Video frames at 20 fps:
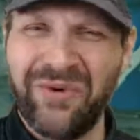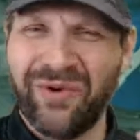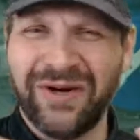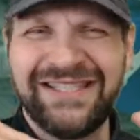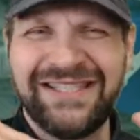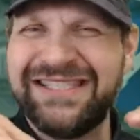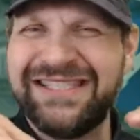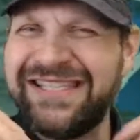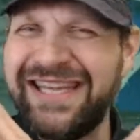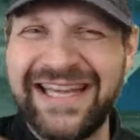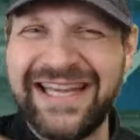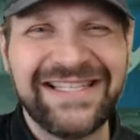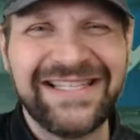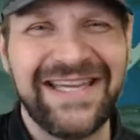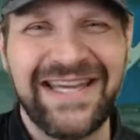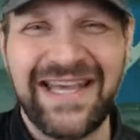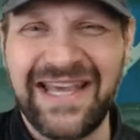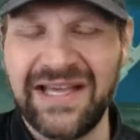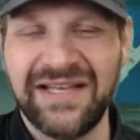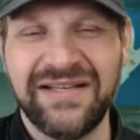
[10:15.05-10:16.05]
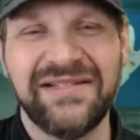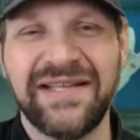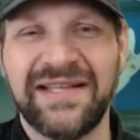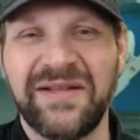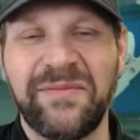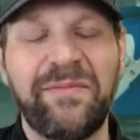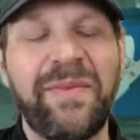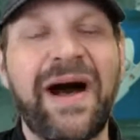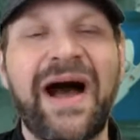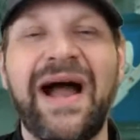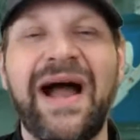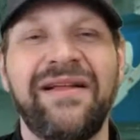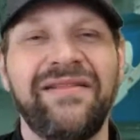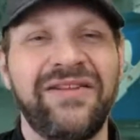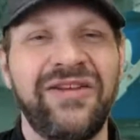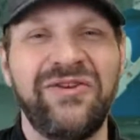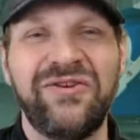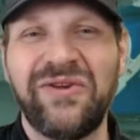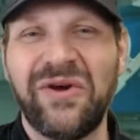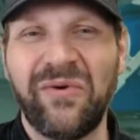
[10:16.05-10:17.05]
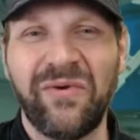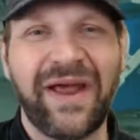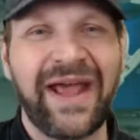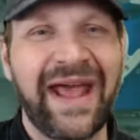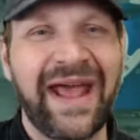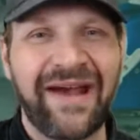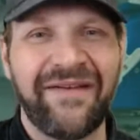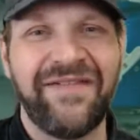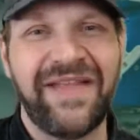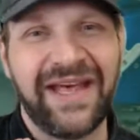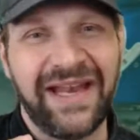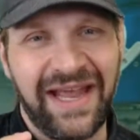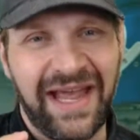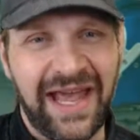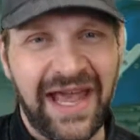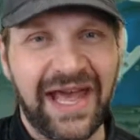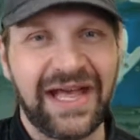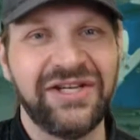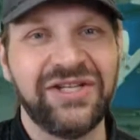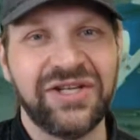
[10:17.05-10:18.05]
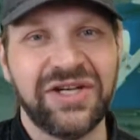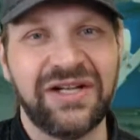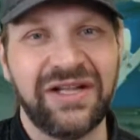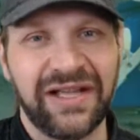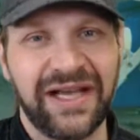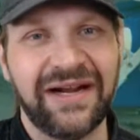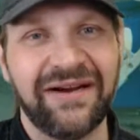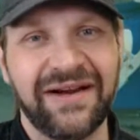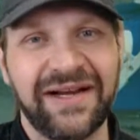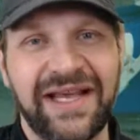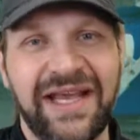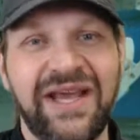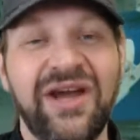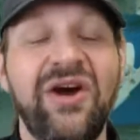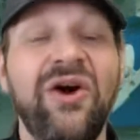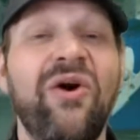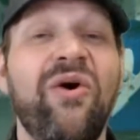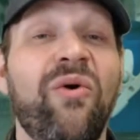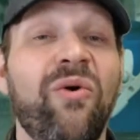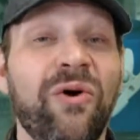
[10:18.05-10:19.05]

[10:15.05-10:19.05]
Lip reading: where it sinks into the pile and you don't have that edge clarity,